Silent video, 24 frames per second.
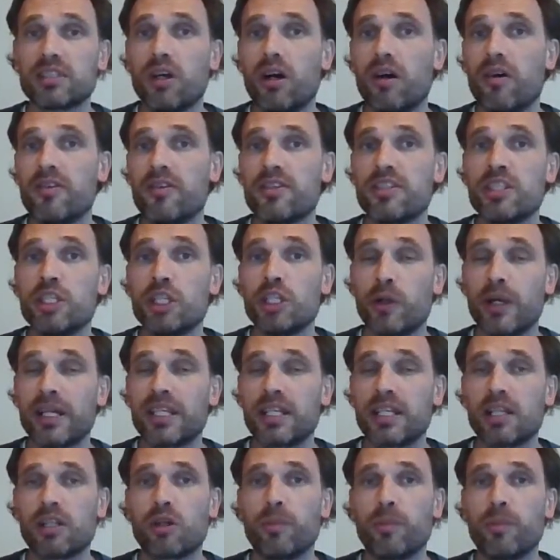of
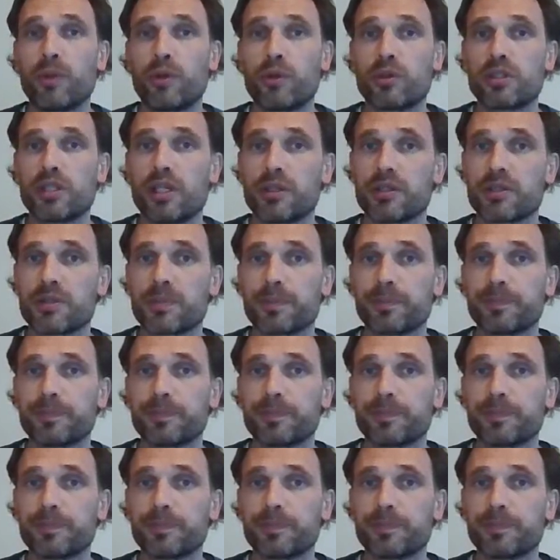theoretical computer science.